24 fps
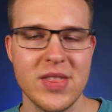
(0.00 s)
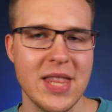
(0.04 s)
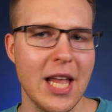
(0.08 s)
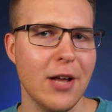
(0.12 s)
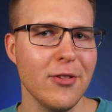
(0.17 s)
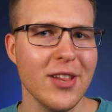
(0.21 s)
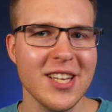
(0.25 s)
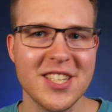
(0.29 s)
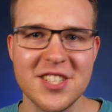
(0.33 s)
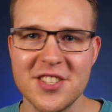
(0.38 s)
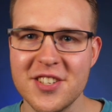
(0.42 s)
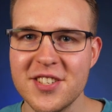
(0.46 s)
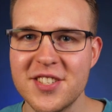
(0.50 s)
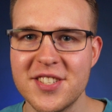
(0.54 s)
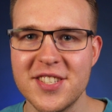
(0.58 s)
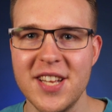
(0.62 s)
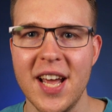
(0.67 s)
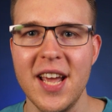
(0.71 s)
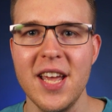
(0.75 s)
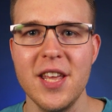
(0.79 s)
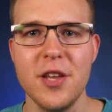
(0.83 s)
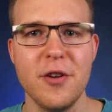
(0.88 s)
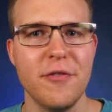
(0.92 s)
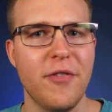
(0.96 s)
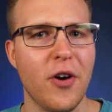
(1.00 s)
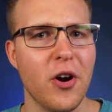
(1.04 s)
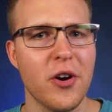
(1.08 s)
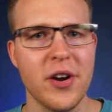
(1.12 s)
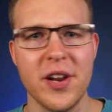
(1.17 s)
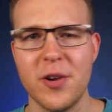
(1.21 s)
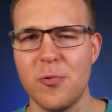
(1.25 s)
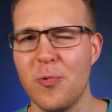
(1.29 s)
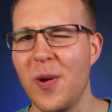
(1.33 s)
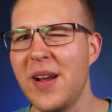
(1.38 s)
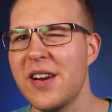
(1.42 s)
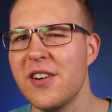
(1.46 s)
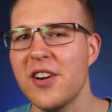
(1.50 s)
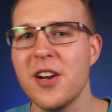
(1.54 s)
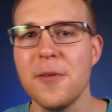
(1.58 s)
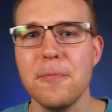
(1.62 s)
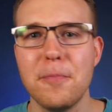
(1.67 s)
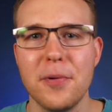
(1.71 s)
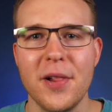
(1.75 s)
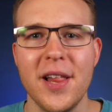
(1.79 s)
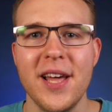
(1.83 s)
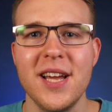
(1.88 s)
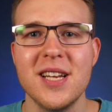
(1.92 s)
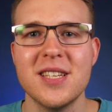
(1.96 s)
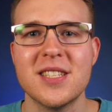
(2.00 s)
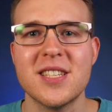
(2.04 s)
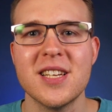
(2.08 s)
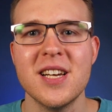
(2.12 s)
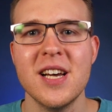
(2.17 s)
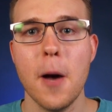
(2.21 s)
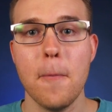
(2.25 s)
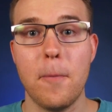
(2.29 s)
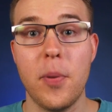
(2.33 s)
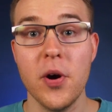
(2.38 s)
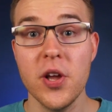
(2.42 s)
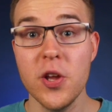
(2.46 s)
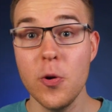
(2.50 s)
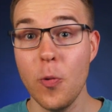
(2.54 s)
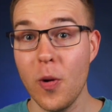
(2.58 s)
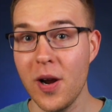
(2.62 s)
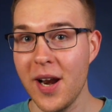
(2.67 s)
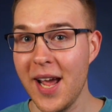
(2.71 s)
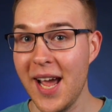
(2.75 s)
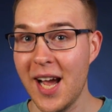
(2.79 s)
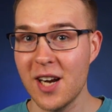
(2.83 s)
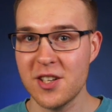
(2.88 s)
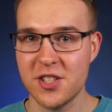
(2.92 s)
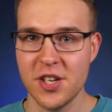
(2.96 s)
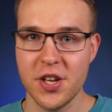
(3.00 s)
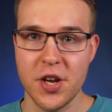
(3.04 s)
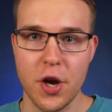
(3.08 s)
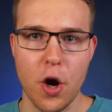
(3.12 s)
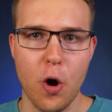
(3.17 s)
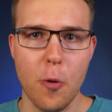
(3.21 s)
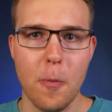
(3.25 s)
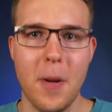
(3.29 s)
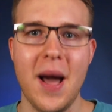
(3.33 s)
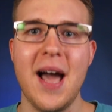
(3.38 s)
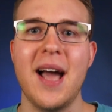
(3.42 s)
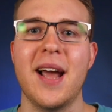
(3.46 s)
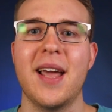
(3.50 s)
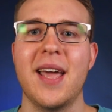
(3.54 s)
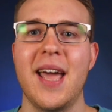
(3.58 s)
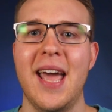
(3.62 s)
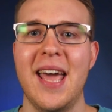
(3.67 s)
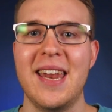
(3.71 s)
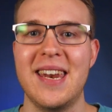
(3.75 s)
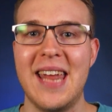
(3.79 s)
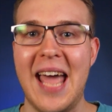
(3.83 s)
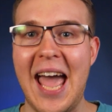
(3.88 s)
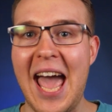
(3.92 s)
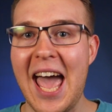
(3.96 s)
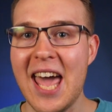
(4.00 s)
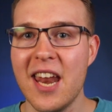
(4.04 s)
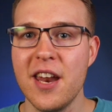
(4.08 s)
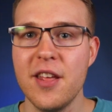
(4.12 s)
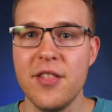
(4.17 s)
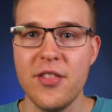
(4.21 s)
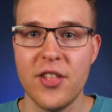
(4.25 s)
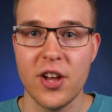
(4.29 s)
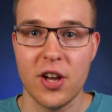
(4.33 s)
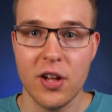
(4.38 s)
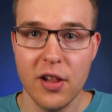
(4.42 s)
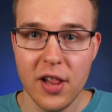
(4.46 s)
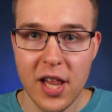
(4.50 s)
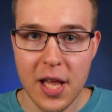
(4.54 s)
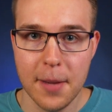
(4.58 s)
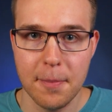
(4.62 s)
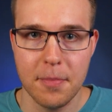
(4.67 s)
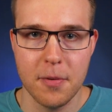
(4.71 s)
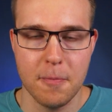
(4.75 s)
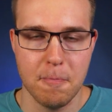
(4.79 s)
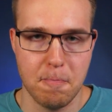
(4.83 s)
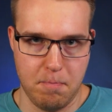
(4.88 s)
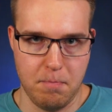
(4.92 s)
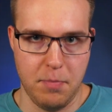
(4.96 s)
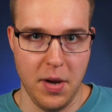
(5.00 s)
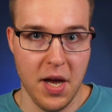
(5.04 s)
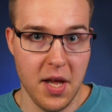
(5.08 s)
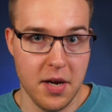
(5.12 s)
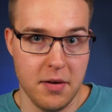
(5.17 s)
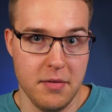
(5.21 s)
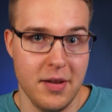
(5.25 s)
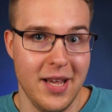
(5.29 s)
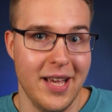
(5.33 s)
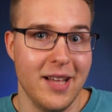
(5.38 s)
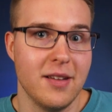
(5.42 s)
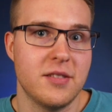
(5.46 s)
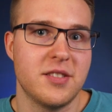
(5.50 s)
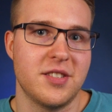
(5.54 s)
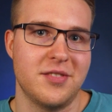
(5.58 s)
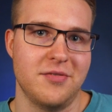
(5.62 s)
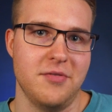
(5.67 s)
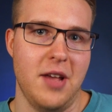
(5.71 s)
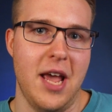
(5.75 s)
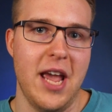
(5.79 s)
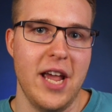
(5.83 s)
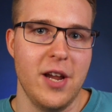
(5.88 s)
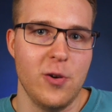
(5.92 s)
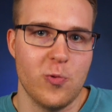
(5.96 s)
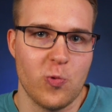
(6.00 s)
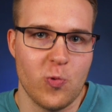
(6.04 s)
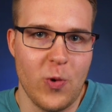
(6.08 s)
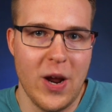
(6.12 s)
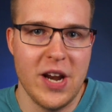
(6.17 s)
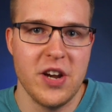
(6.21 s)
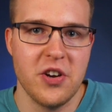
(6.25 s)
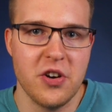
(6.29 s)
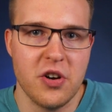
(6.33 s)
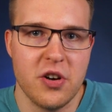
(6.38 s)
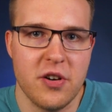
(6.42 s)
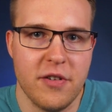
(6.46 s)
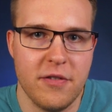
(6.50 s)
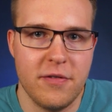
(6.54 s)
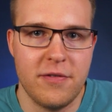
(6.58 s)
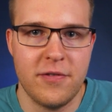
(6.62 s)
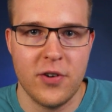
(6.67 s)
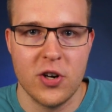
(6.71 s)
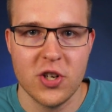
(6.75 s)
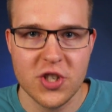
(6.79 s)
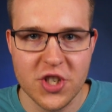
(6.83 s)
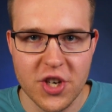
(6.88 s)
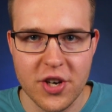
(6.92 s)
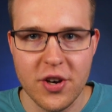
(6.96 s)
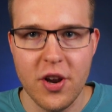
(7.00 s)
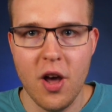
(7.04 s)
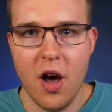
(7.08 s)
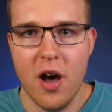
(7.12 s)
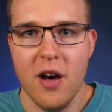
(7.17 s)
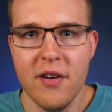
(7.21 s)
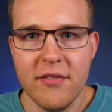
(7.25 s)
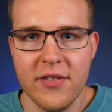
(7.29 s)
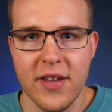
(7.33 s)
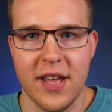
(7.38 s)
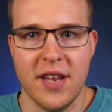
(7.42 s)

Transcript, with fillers: Now let's just say you've already rendered in place, but you wanna actually go back and edit the clip, but it's a rendered version of